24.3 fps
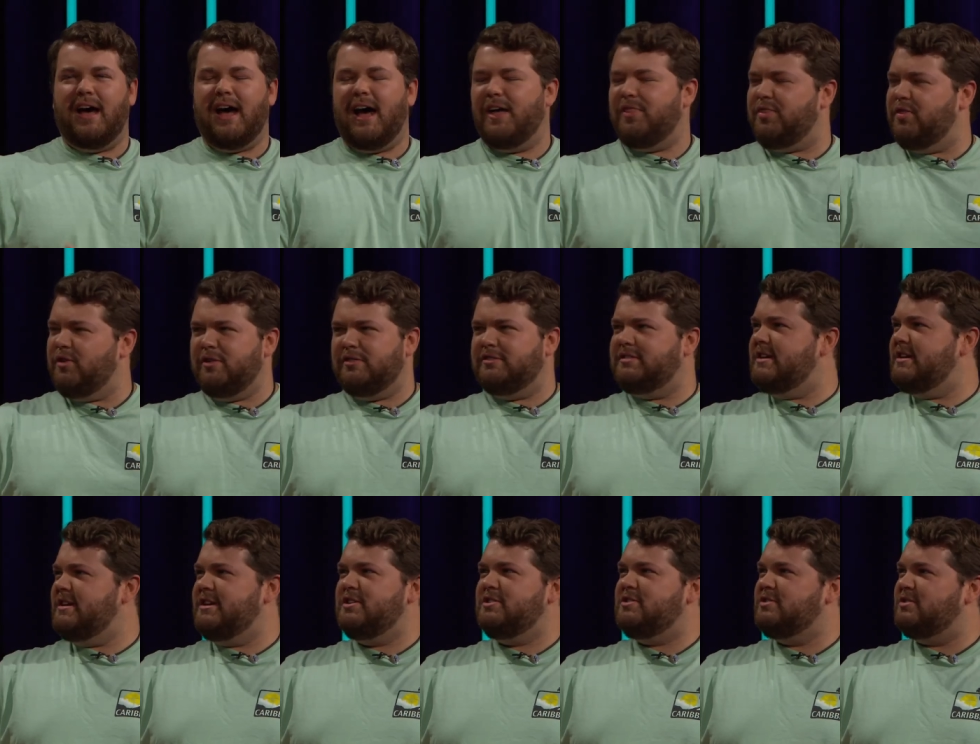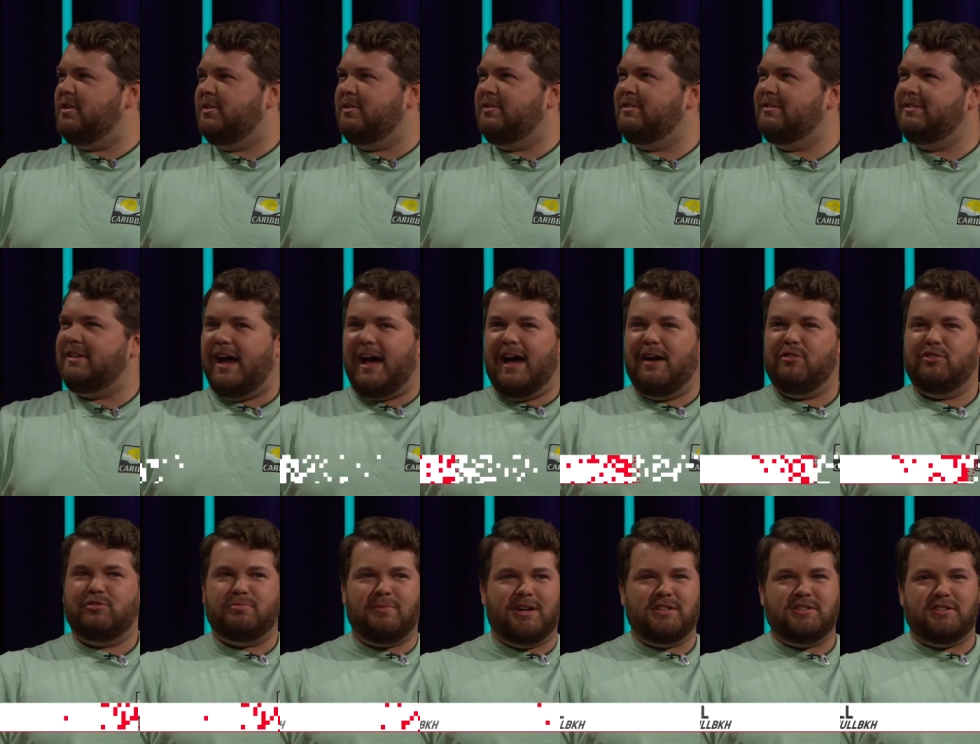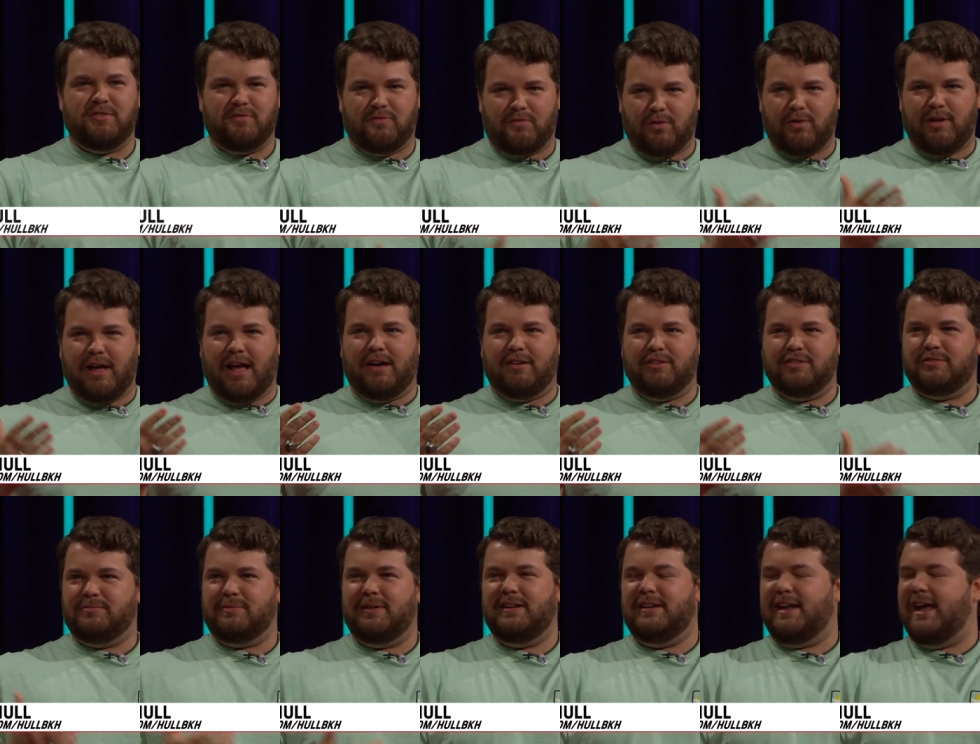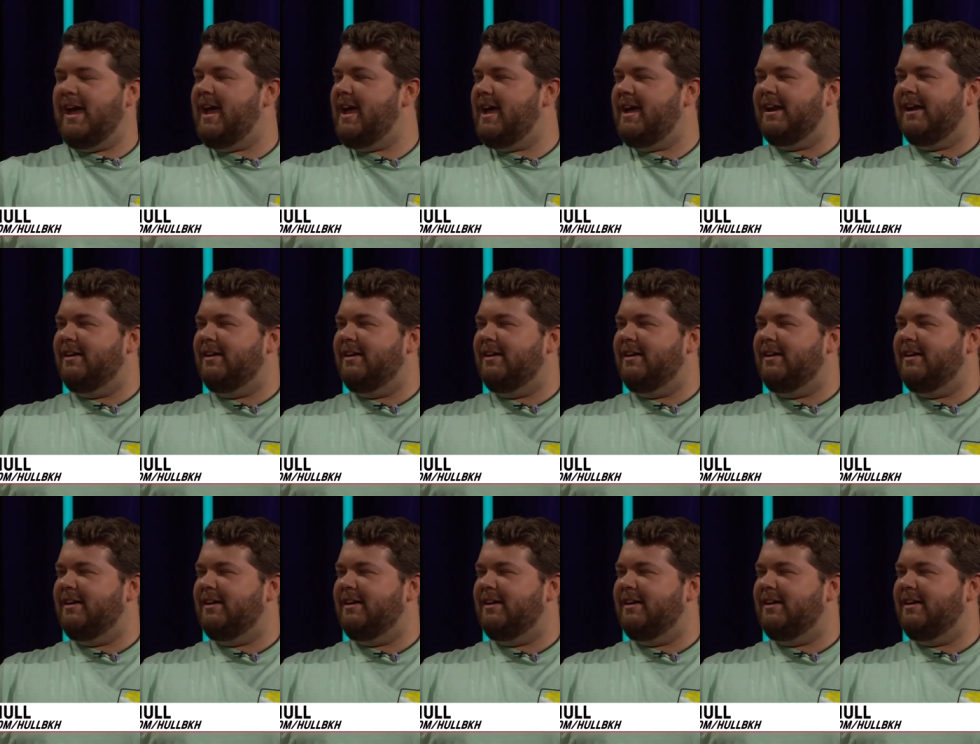uh, 13 years old. I was watching Full House one day,